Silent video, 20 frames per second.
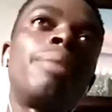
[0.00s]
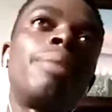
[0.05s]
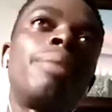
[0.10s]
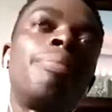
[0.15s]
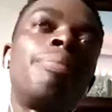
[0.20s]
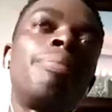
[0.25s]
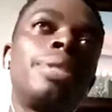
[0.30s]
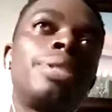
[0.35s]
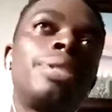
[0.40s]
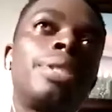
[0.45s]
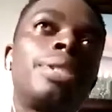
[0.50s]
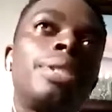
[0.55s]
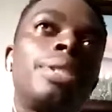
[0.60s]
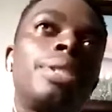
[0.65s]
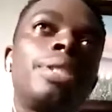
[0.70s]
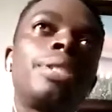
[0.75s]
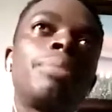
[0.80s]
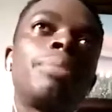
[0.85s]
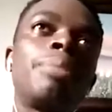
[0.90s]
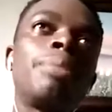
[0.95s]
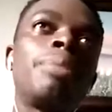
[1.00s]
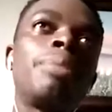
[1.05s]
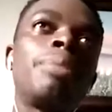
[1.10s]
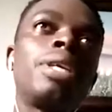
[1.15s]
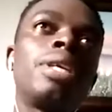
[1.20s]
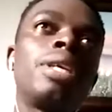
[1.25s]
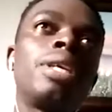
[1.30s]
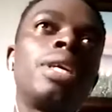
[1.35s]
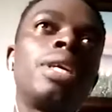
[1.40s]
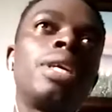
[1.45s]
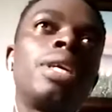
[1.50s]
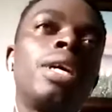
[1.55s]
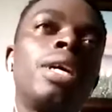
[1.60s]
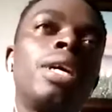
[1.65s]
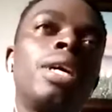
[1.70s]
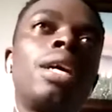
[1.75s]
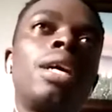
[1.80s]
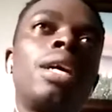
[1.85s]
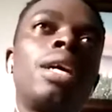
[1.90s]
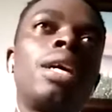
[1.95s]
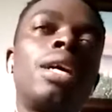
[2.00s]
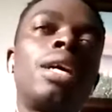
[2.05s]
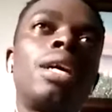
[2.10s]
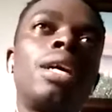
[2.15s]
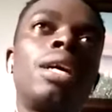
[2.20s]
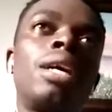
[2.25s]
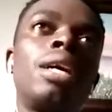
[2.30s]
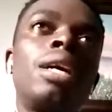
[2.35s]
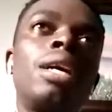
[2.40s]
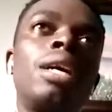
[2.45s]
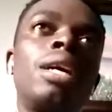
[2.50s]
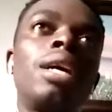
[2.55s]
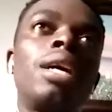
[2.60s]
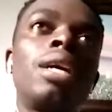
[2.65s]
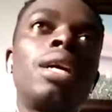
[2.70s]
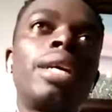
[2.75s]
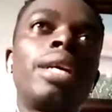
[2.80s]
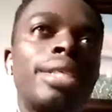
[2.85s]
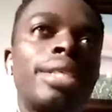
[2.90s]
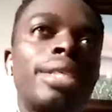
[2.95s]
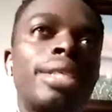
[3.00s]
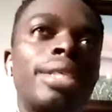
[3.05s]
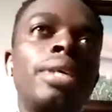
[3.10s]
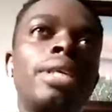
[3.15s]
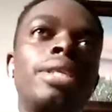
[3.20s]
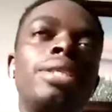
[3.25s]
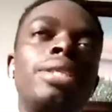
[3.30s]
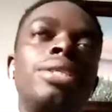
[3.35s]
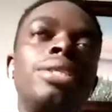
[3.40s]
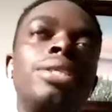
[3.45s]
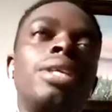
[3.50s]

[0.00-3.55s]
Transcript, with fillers: businesses, maybe SMEs,